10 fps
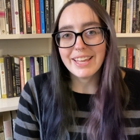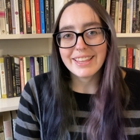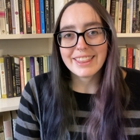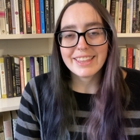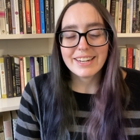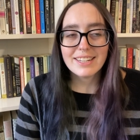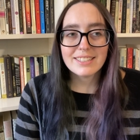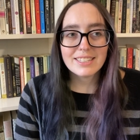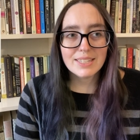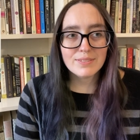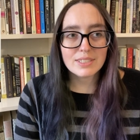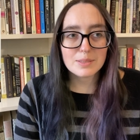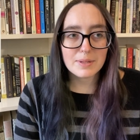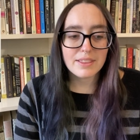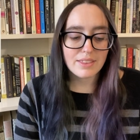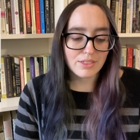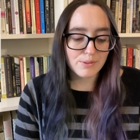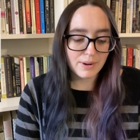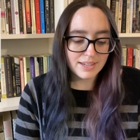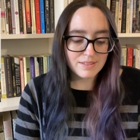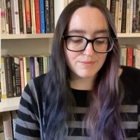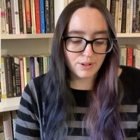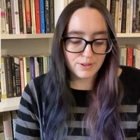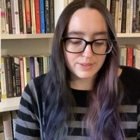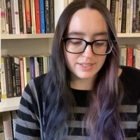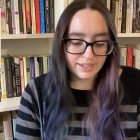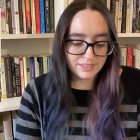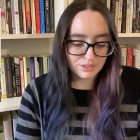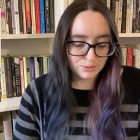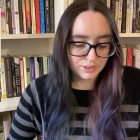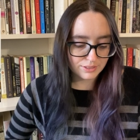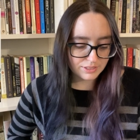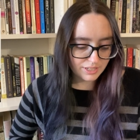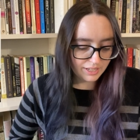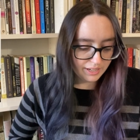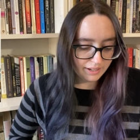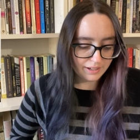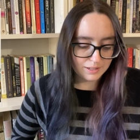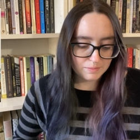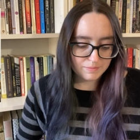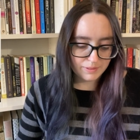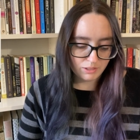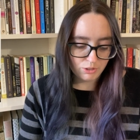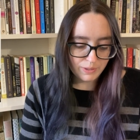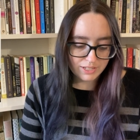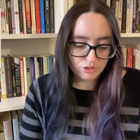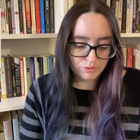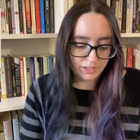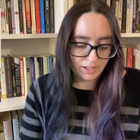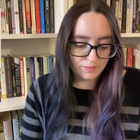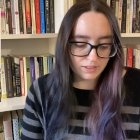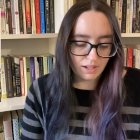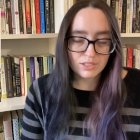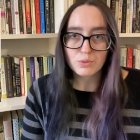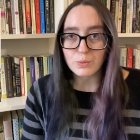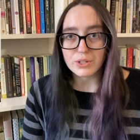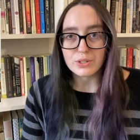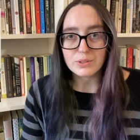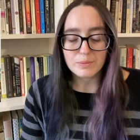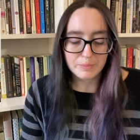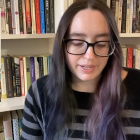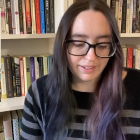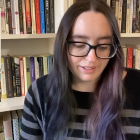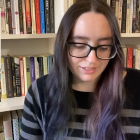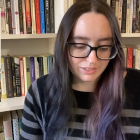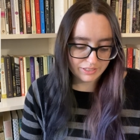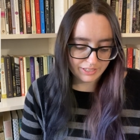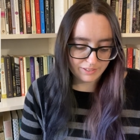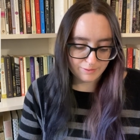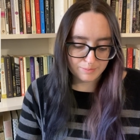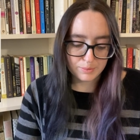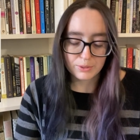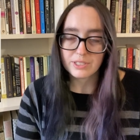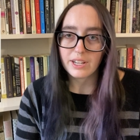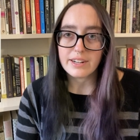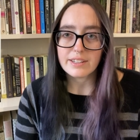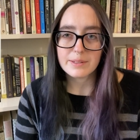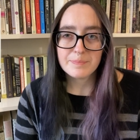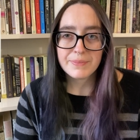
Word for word: that I DNF this month, The Rise and Fall of the Dinosaurs, um, A New History of a Lost World by Steve Brusatte.